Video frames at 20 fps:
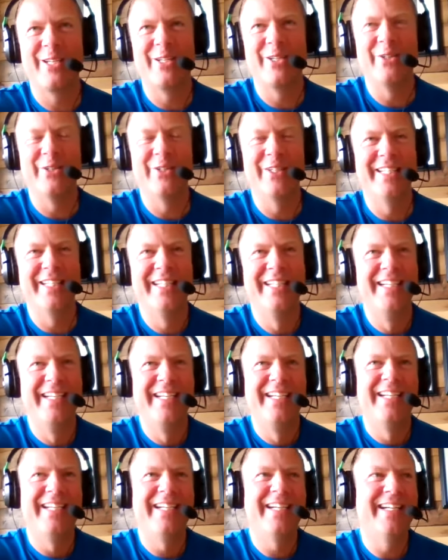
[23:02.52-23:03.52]
do. And
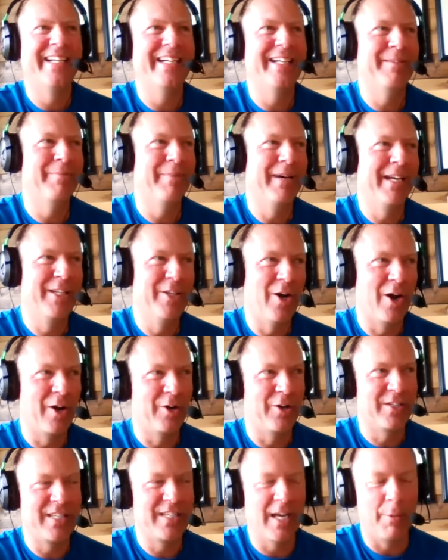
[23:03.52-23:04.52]
my
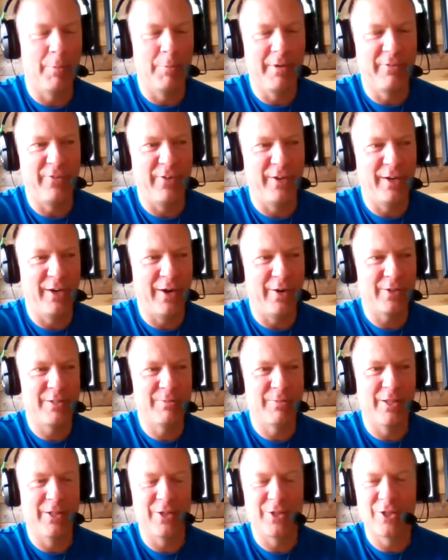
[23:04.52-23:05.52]
daughters helped me figure out
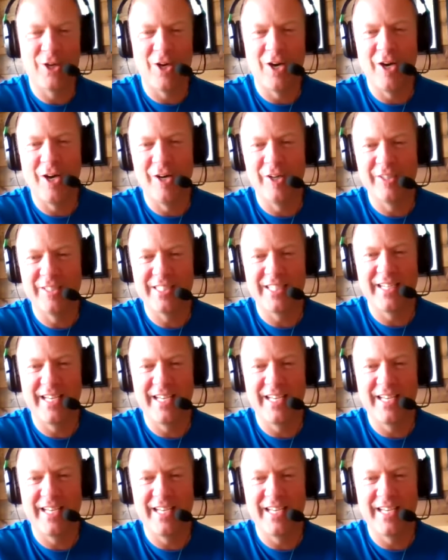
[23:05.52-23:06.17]
some other songs.